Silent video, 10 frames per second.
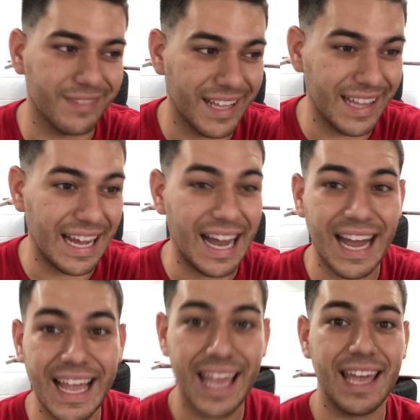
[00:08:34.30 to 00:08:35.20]

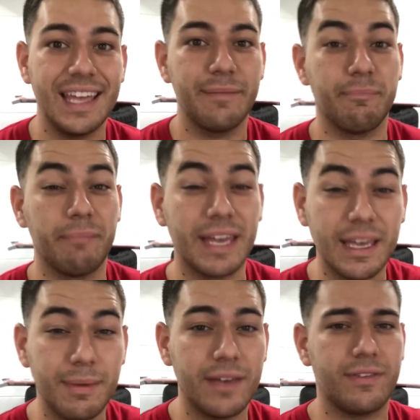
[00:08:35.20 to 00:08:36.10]
high 8,
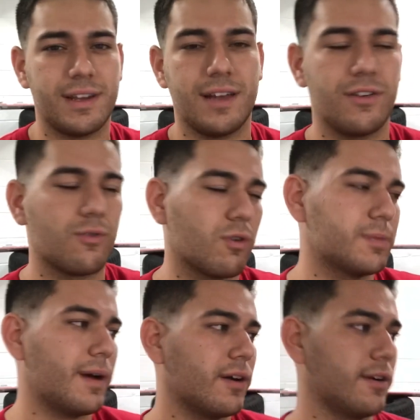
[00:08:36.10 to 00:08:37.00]
maybe even 900
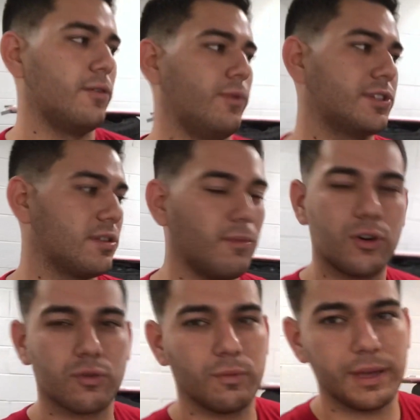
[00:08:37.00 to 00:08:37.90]
horsepower, which the
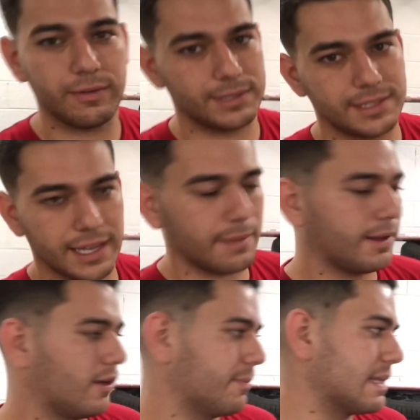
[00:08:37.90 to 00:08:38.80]
motor will be able to take it by
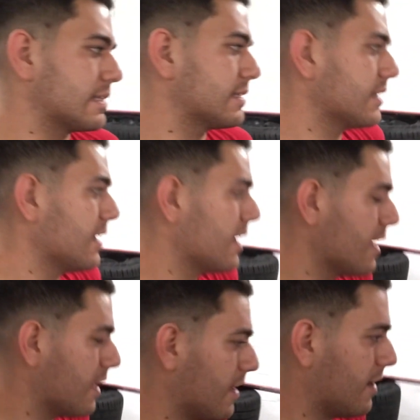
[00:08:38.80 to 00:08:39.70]
all means.
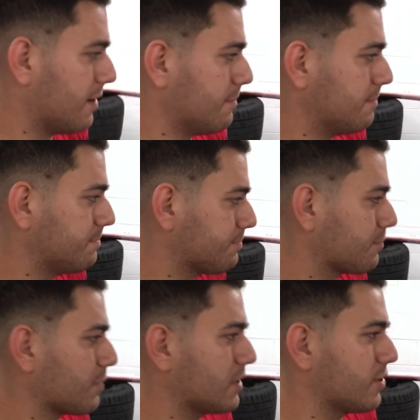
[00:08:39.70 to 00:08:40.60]

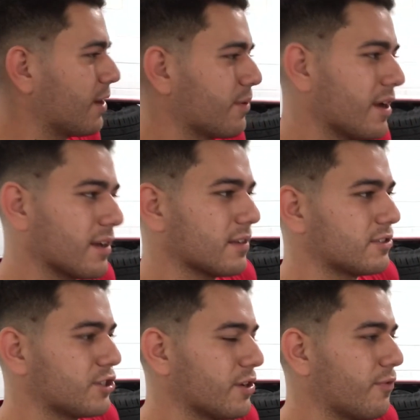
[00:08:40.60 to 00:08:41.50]
So yeah, we're not
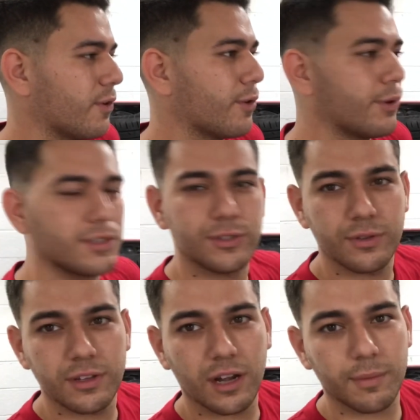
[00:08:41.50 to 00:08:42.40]
sure if we're going to do
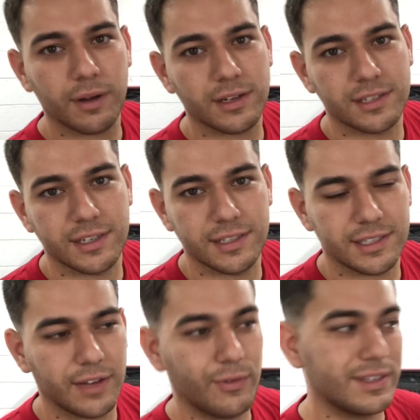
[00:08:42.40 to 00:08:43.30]
the dog box, because
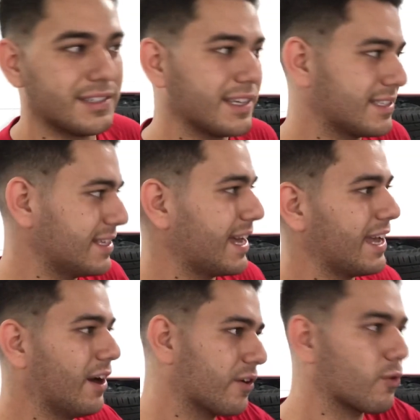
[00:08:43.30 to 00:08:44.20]
if we stick to that
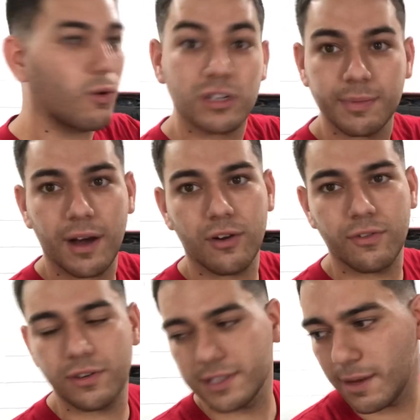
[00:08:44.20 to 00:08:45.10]
800 horsepower,
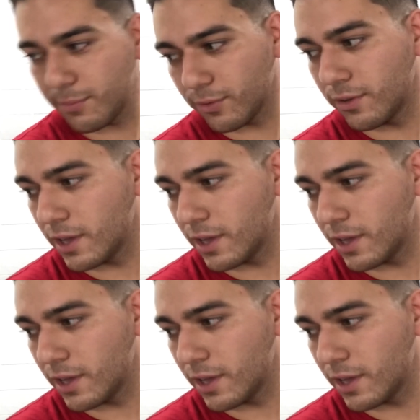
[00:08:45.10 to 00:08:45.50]
for example,